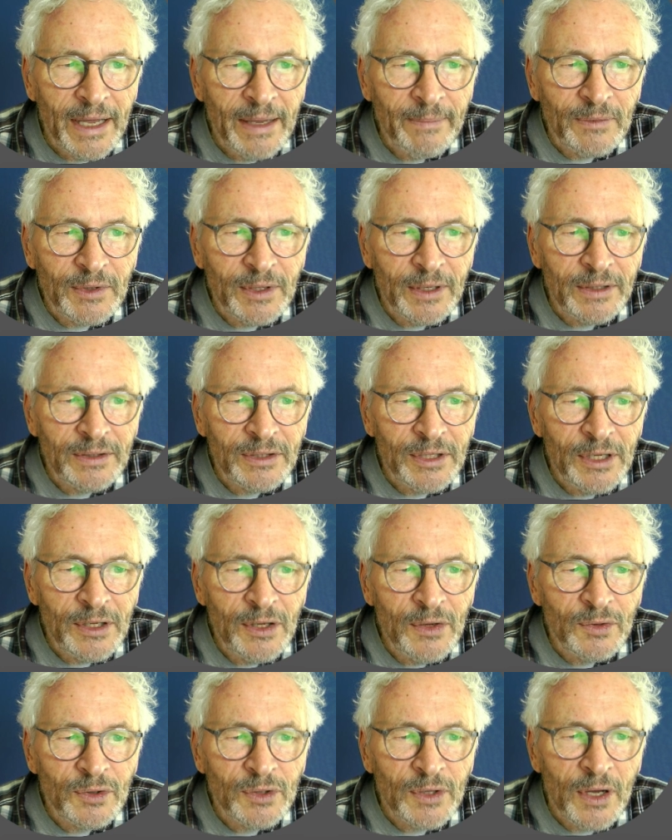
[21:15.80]
continue
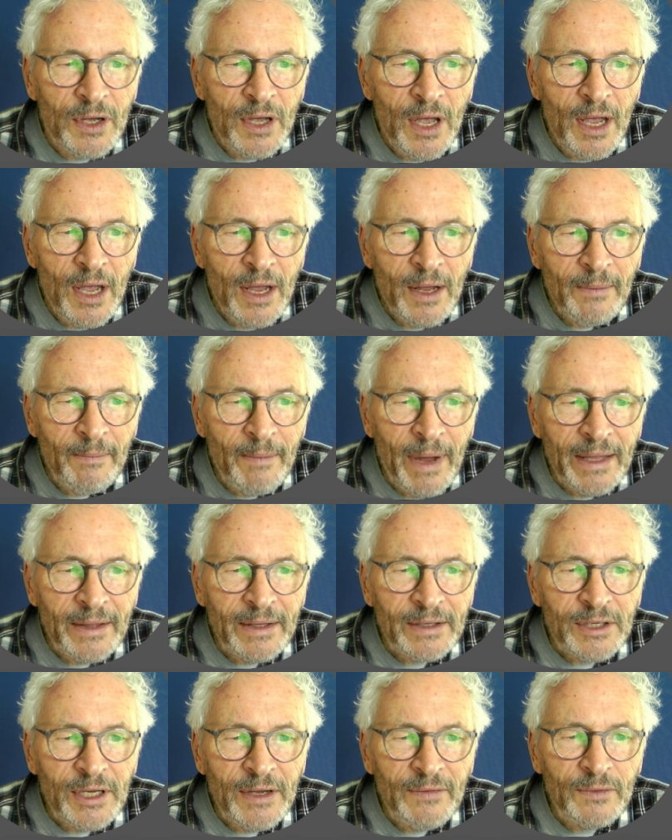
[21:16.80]
to make this
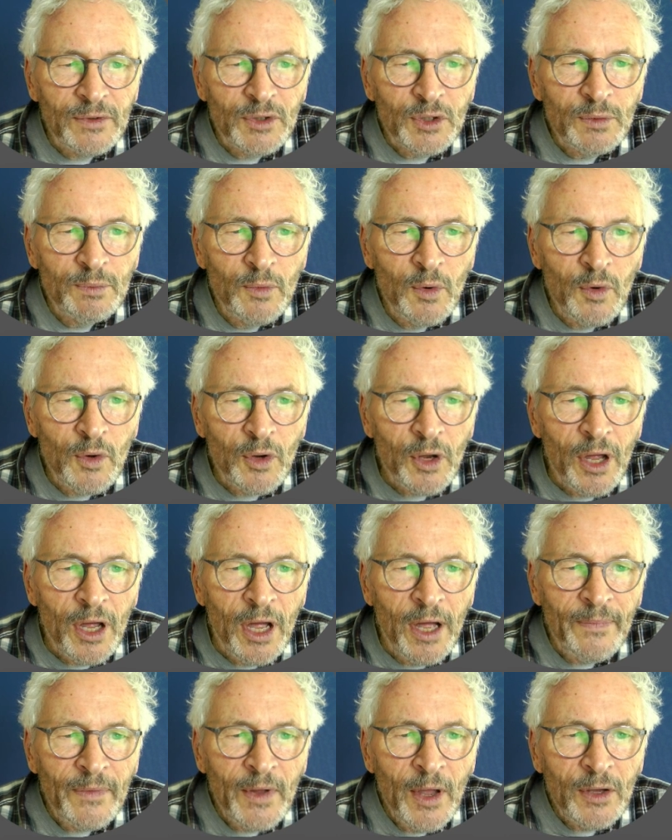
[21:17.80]
even smaller,
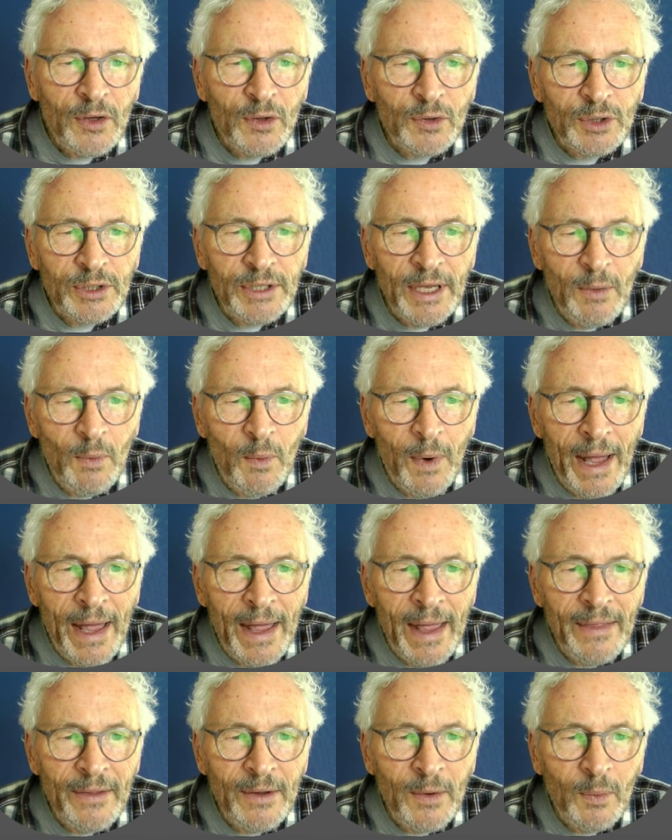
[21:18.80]
you'll see where
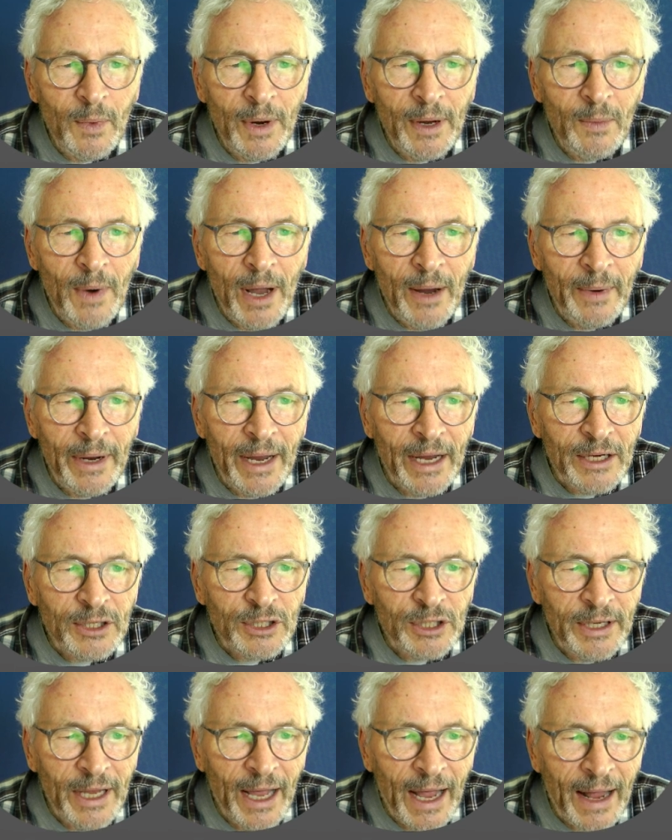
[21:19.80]
we actually
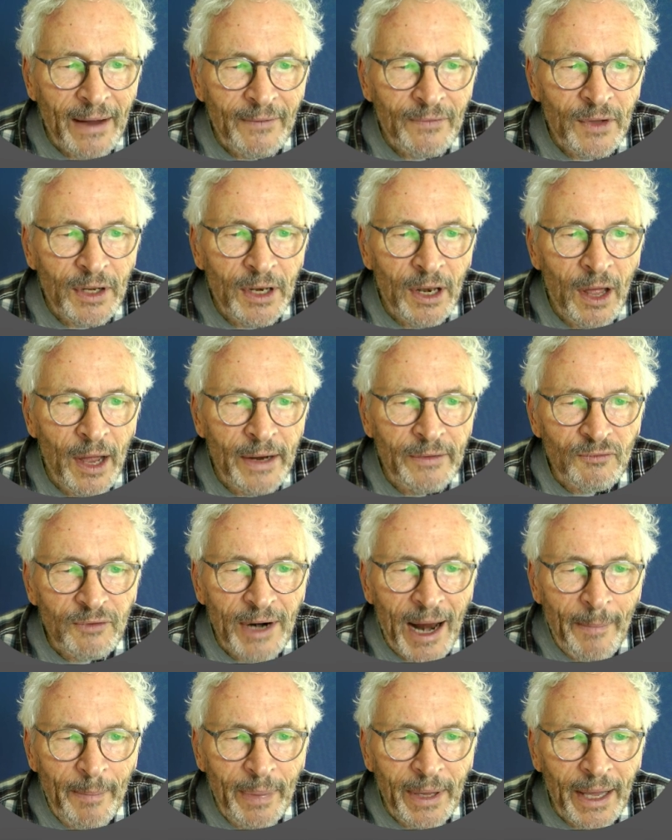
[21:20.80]
have the line
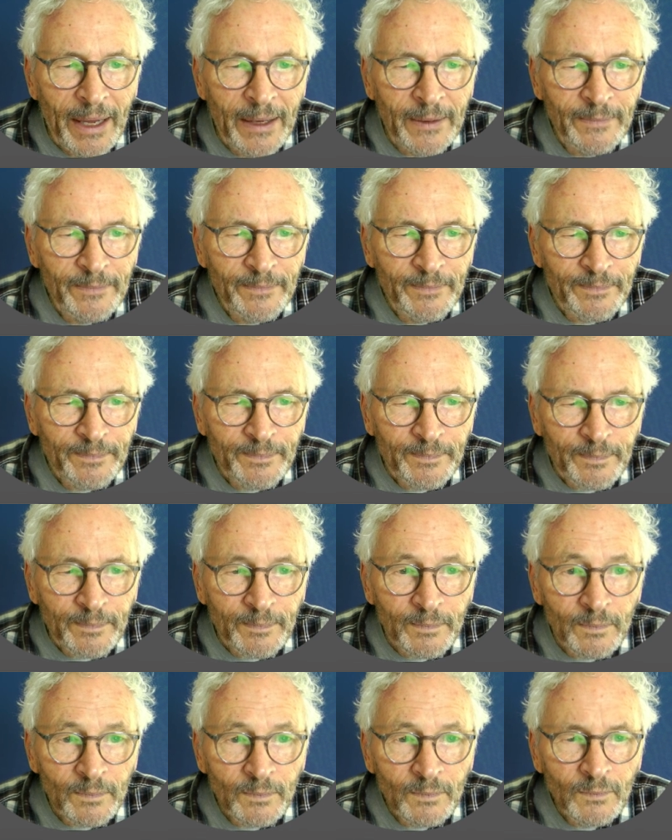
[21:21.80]
wrapping.
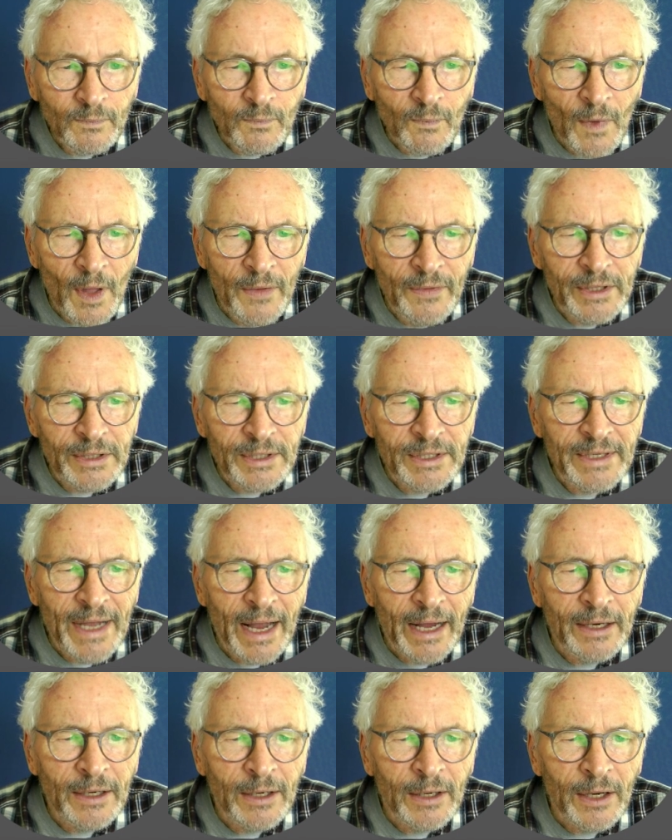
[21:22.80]
The
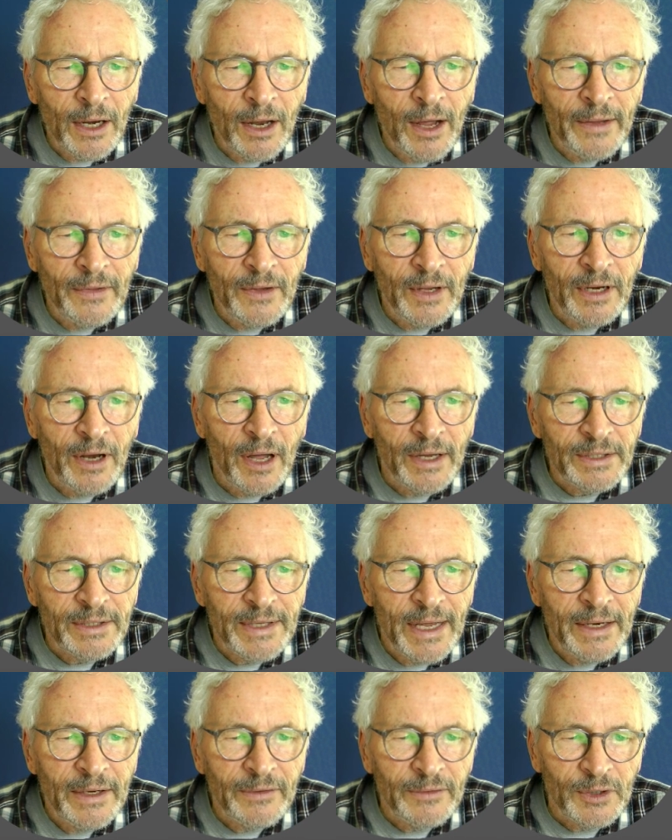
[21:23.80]
second line that
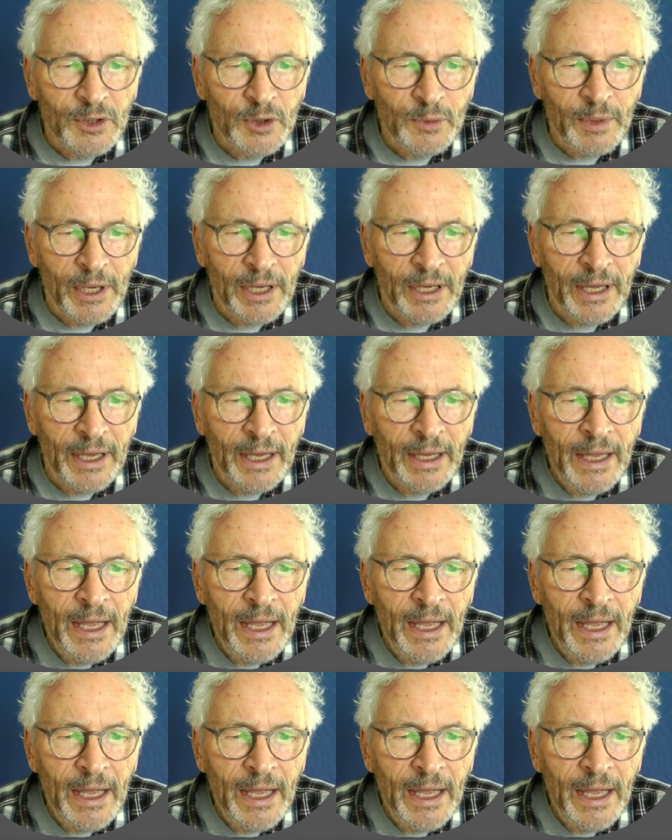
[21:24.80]
Lysander is speaking,